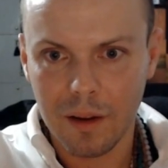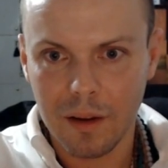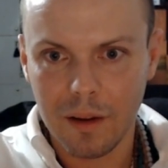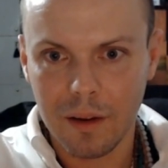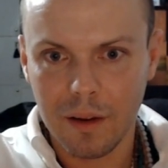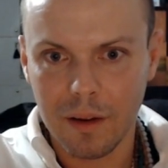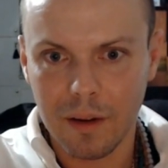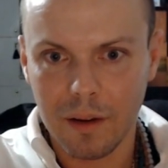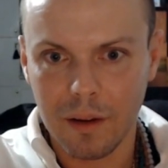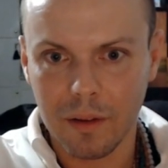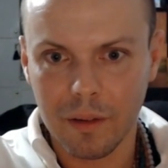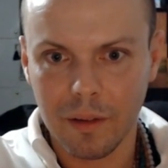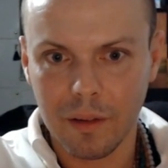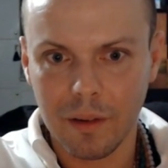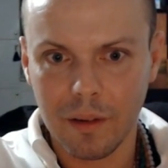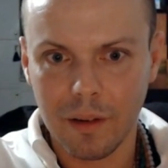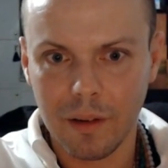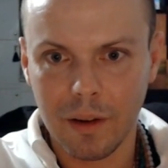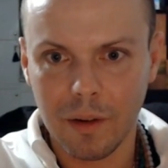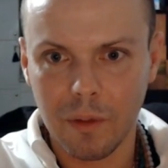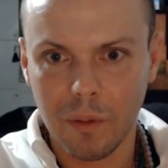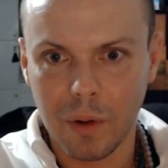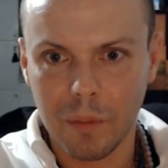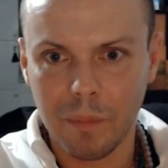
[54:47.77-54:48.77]

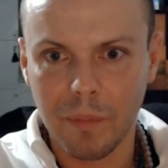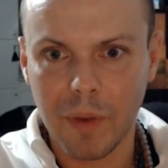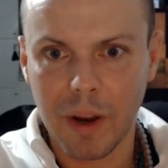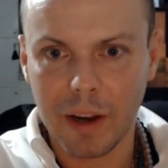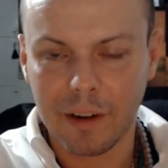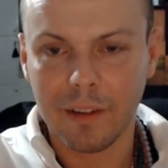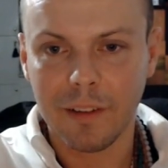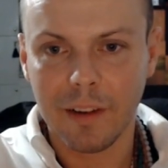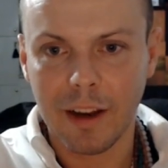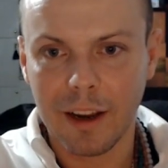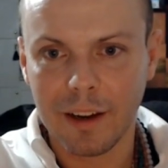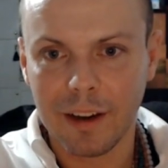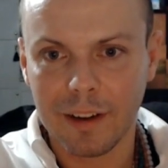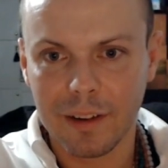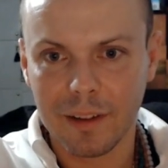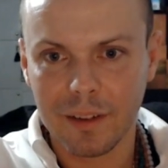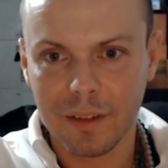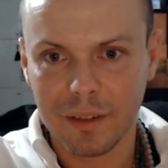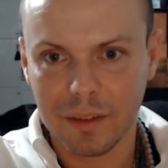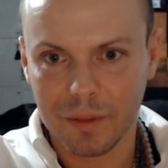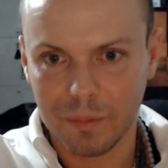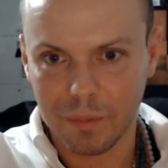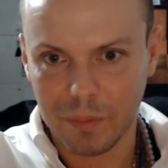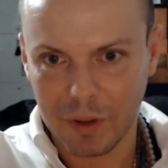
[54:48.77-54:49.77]
it would make it negative.
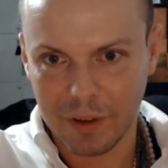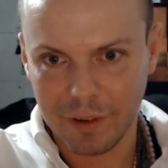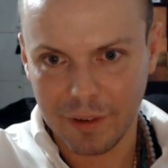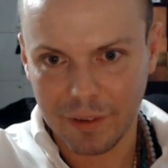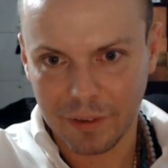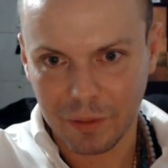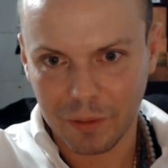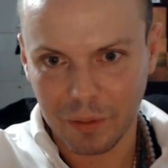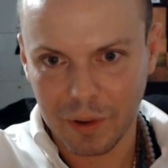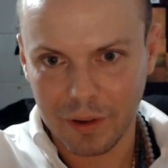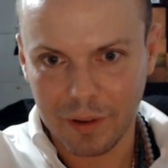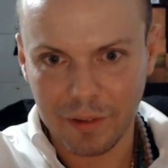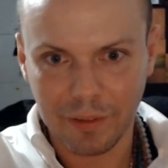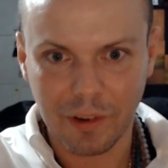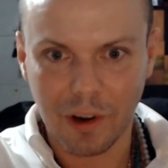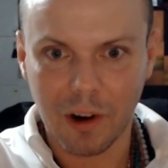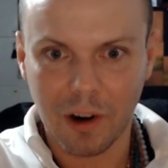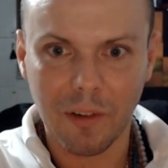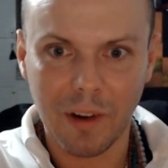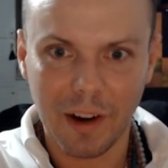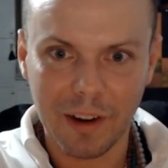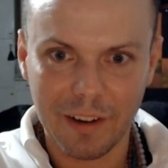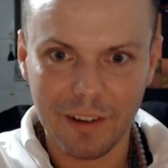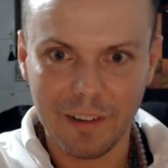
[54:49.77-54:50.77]
But this one, it's
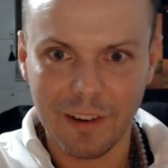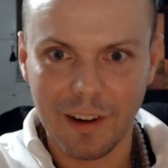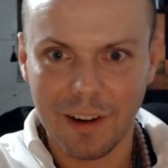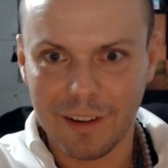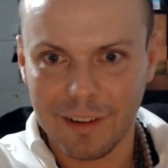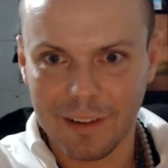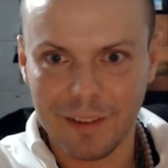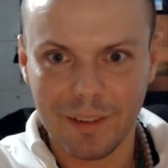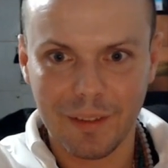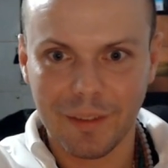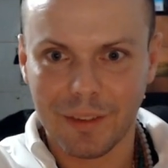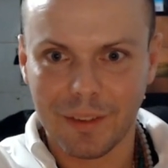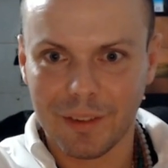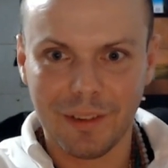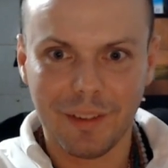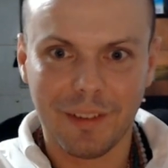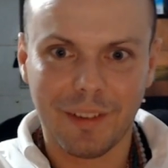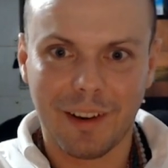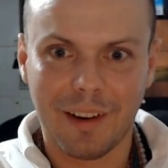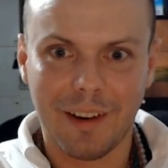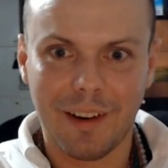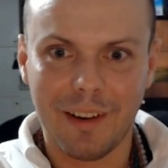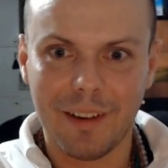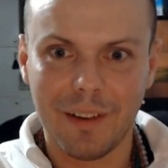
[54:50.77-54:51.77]
already negative, so it's
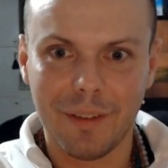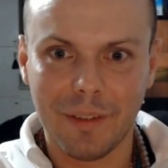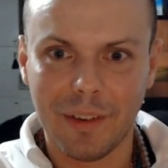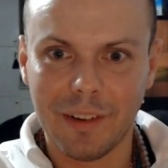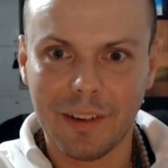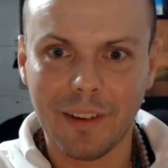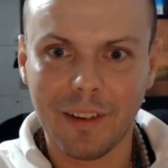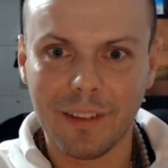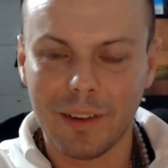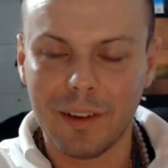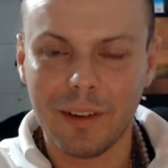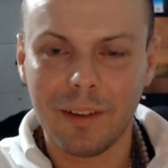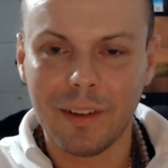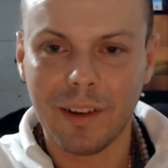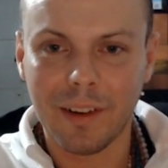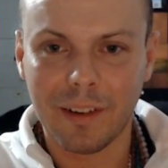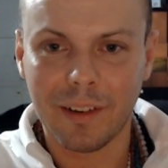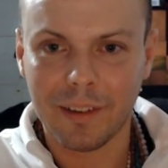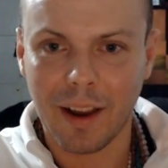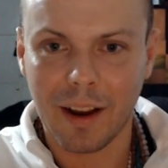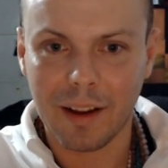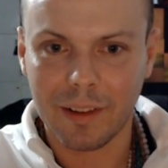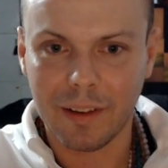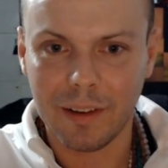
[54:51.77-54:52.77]
kind of, it doesn't
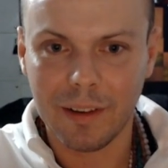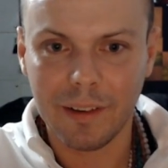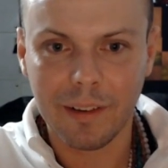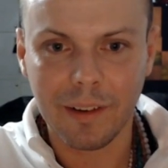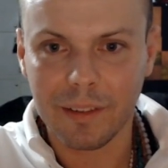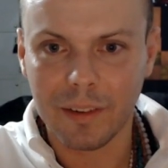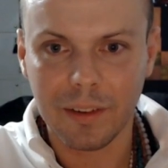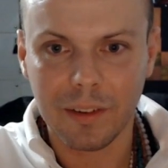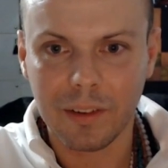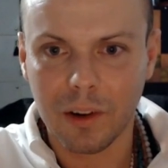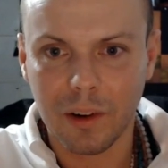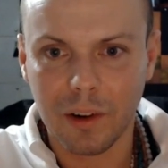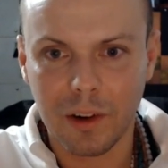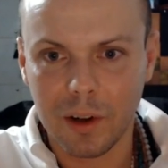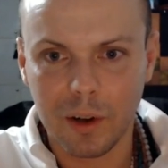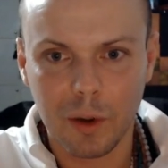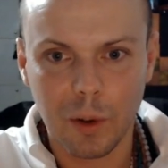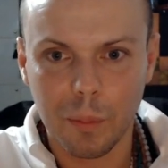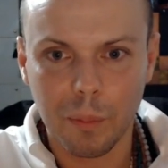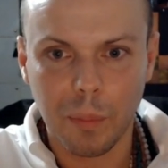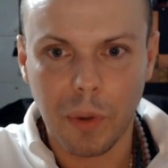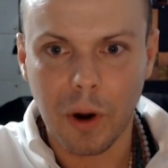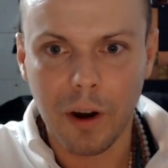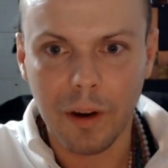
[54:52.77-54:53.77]
turn it into
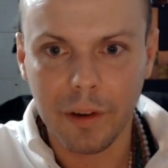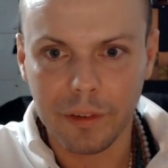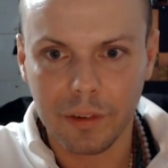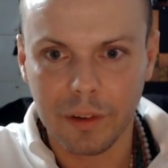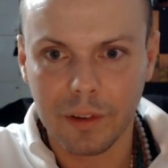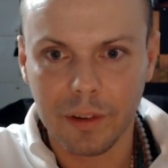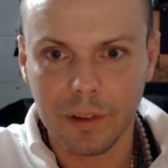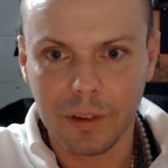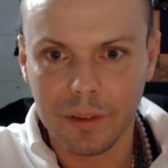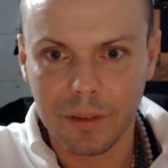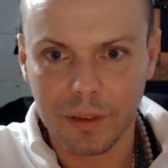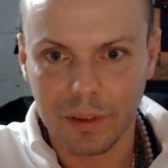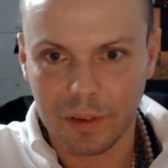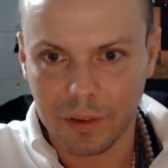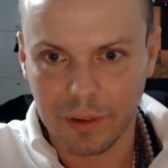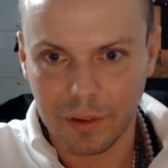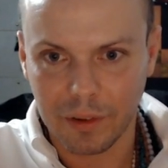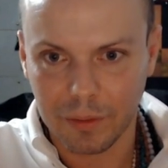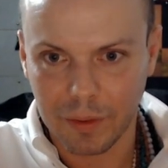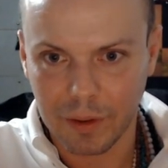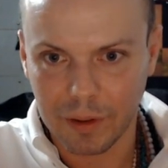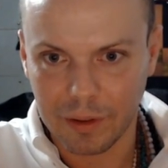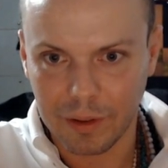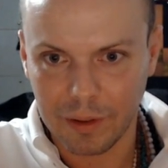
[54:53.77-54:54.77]
positive. It just
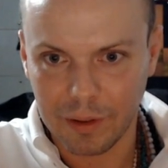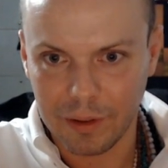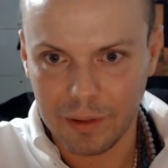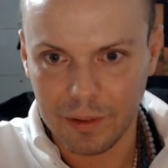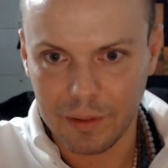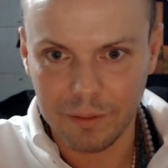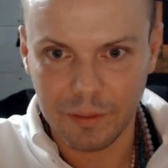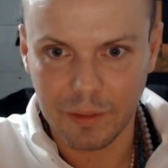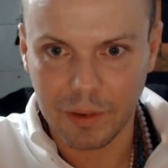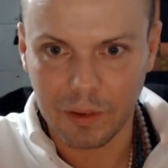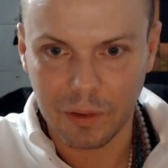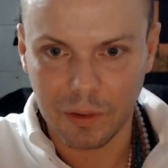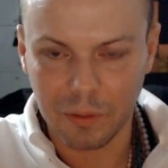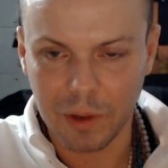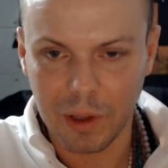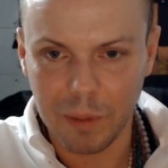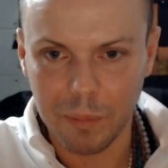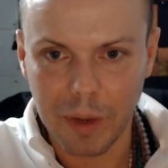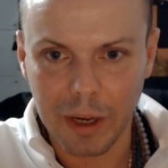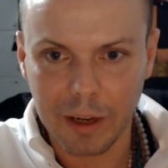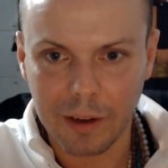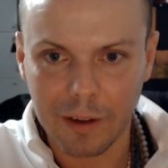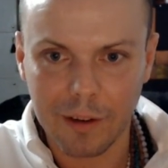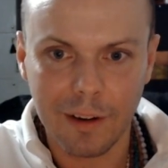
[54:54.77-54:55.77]
fucking doesn't really
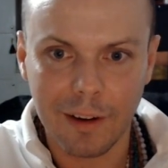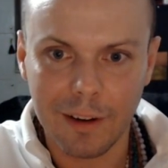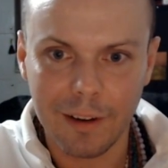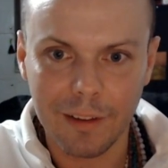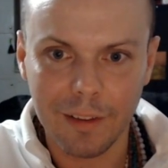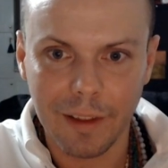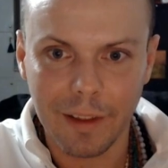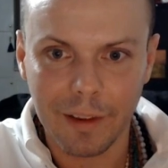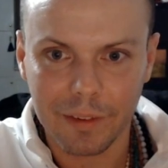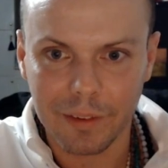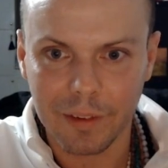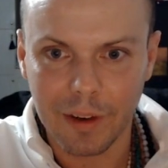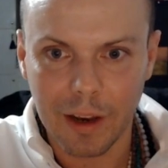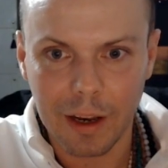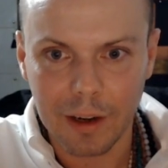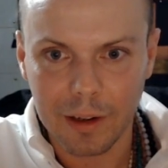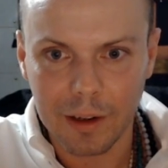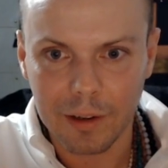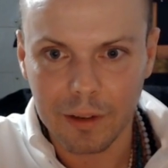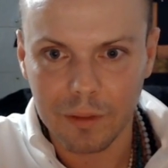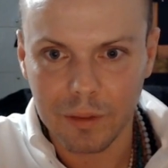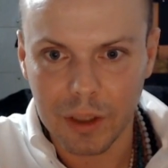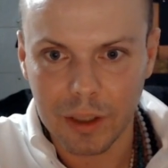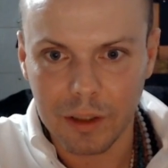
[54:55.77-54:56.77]
make it any less
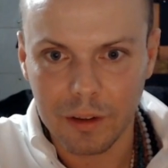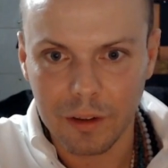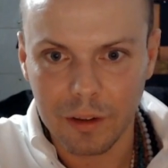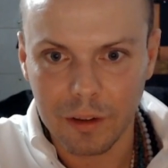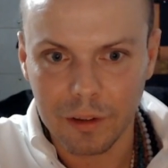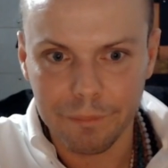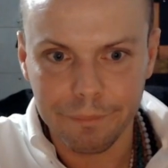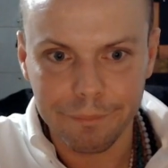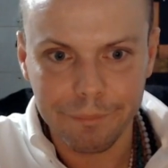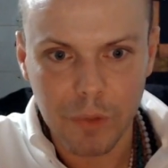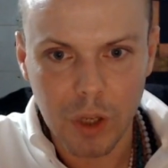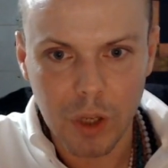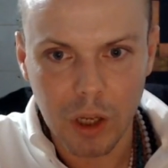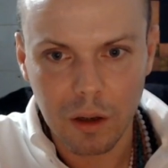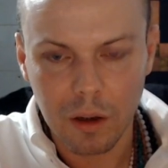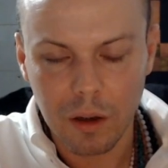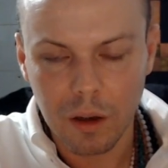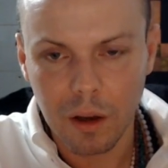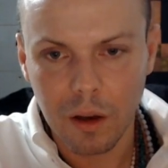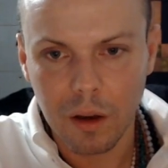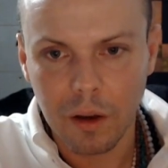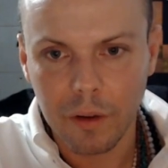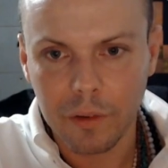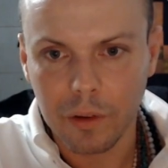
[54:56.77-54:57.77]
negative either.
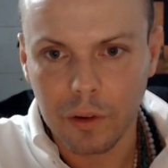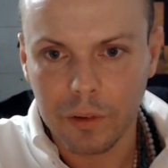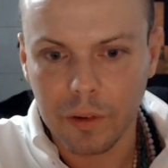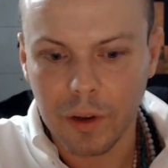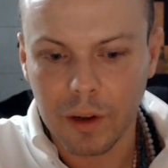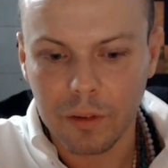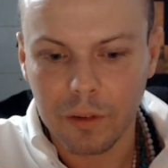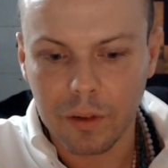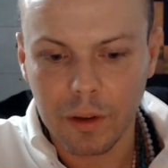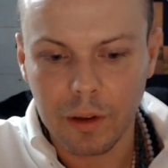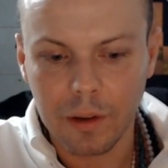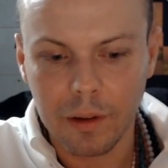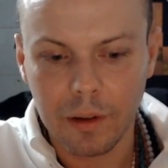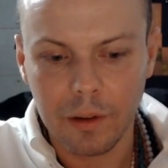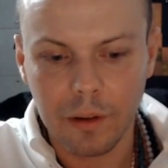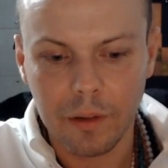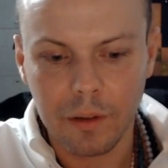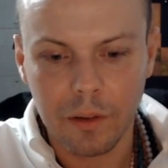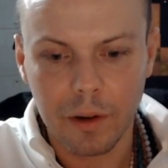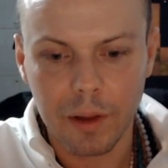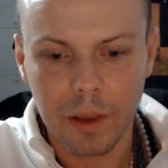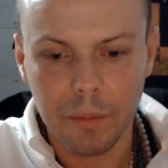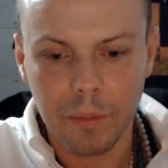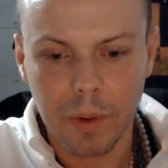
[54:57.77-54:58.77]
So essentially,
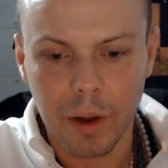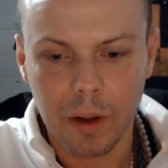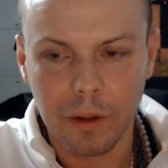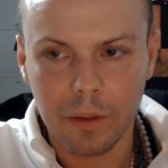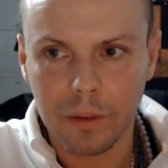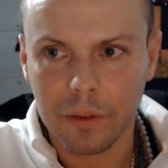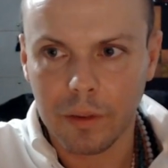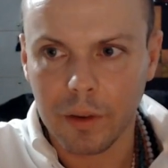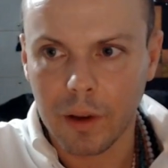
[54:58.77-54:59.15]
during the month,